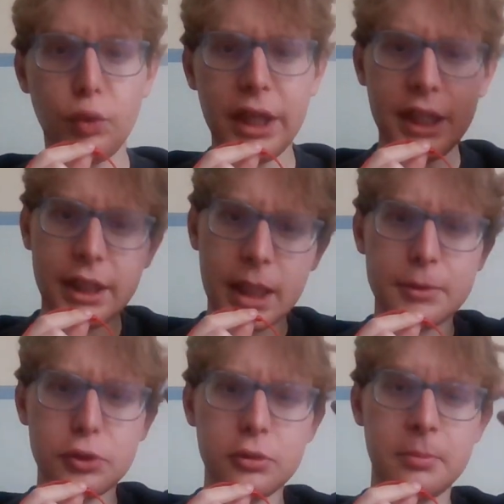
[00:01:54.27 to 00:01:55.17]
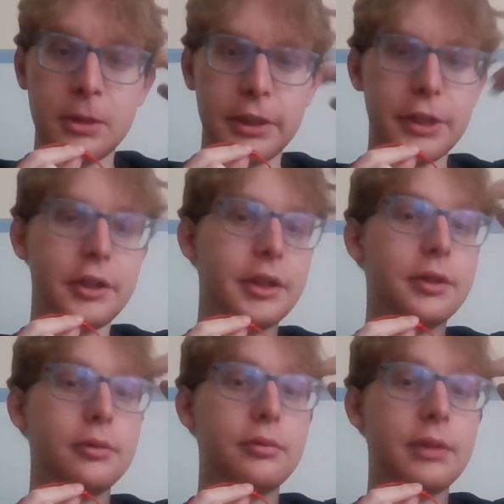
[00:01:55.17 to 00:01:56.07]
when he came to
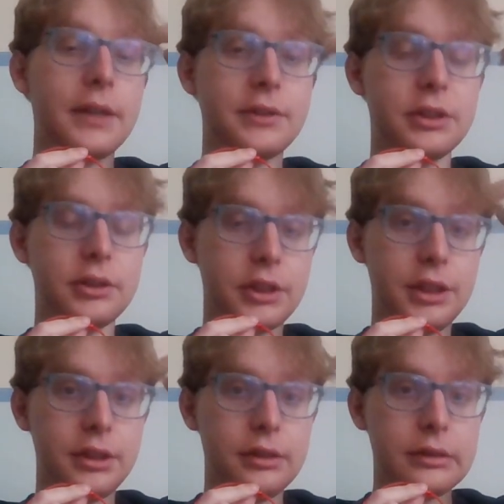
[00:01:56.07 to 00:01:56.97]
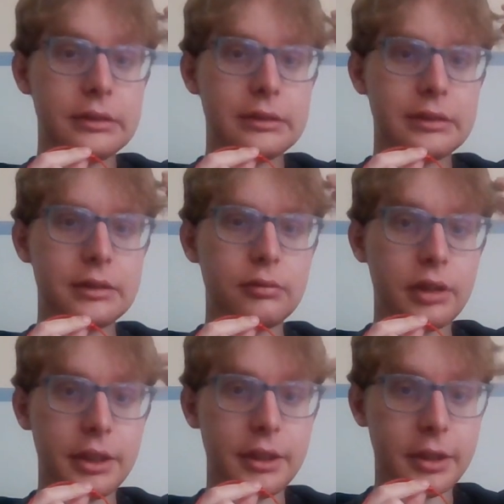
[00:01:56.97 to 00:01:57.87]
Bulgaria after he,
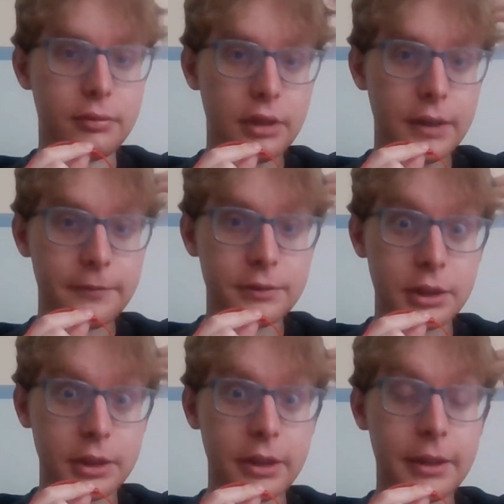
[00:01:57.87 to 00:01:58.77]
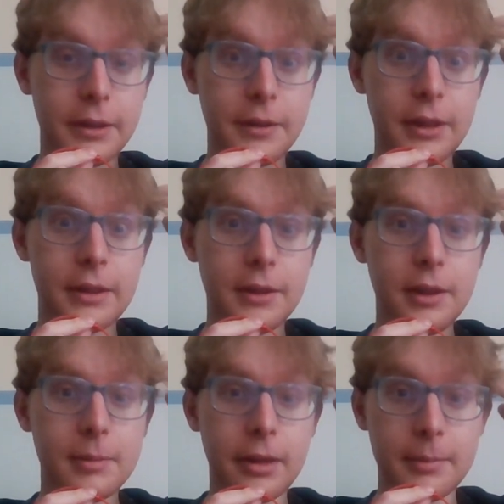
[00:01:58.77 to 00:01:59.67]
when he and the
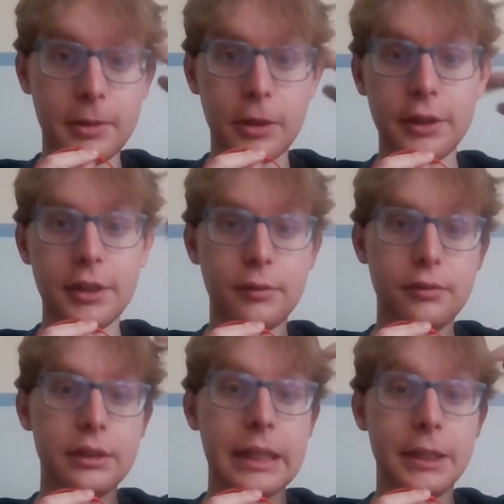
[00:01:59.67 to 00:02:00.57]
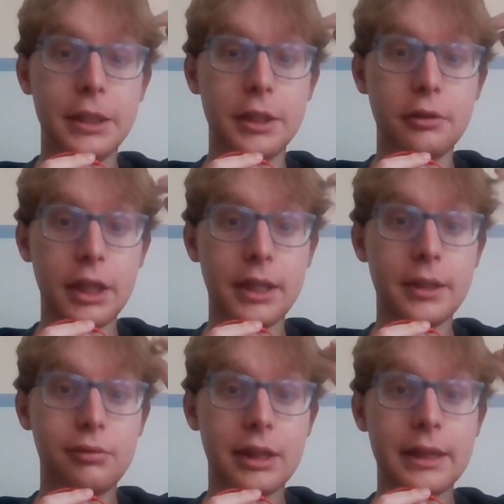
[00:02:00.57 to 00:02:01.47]
thing about the party that he
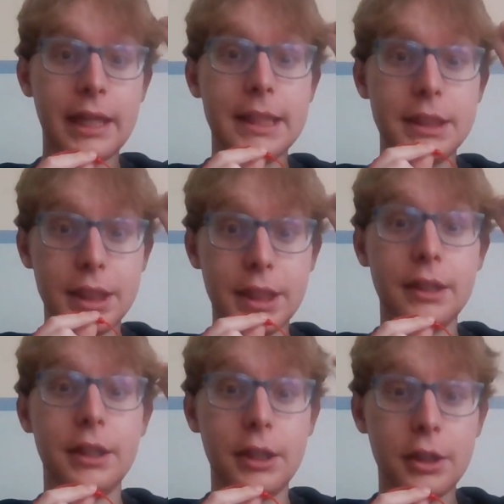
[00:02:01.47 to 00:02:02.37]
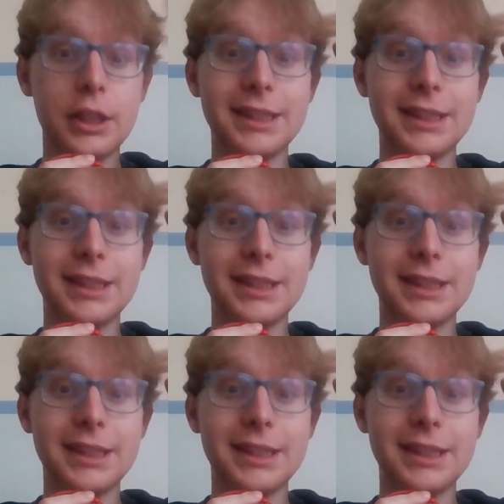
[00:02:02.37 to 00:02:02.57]
created, what they did here